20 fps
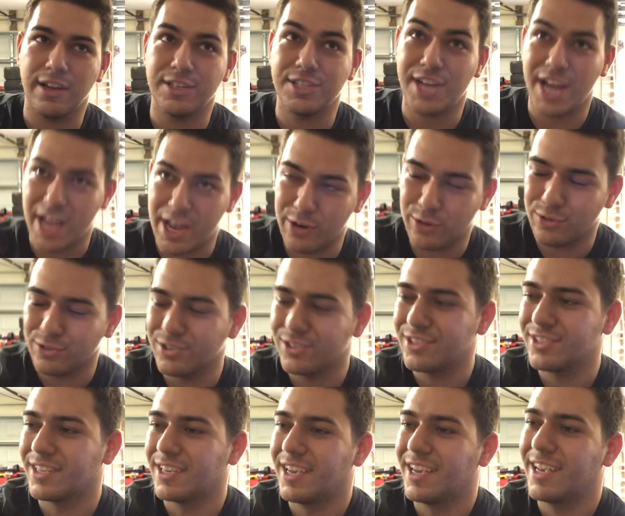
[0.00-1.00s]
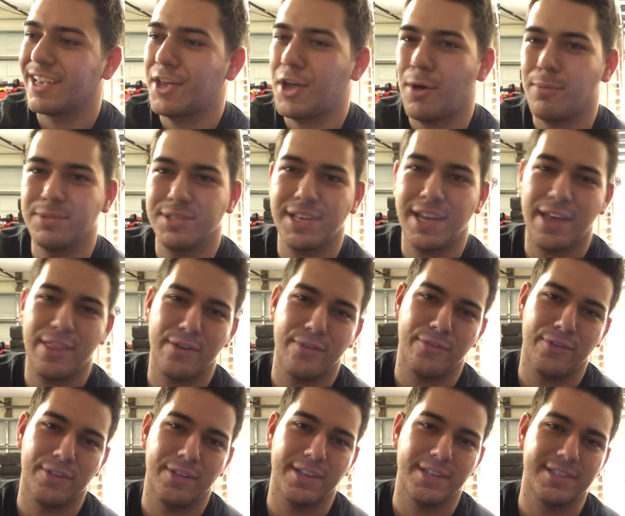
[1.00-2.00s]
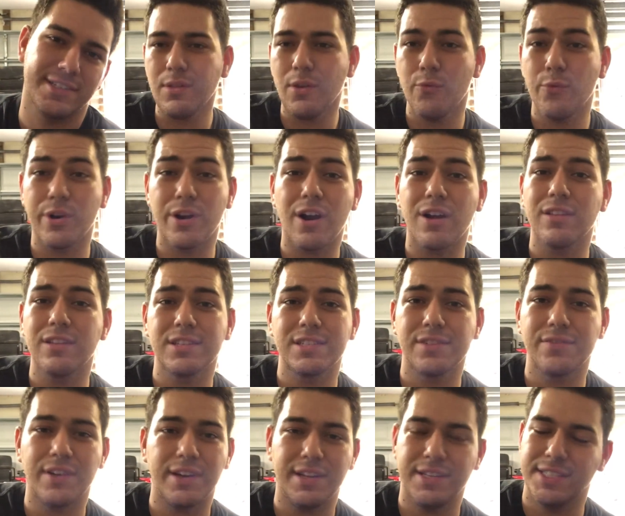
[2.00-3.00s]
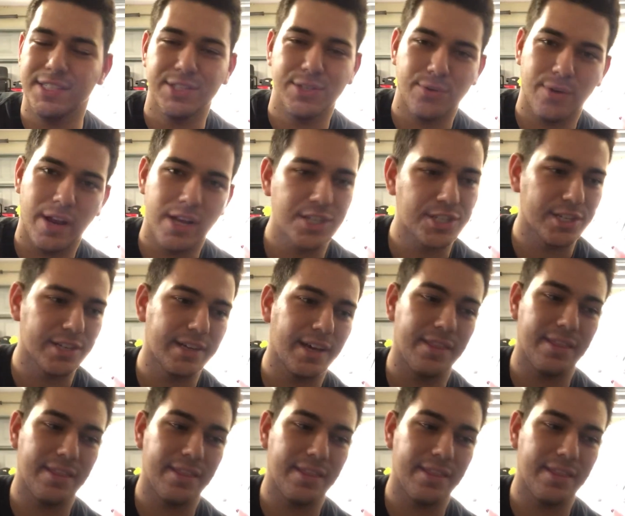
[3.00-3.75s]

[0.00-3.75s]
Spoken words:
channels come together for this, regardless of any situation.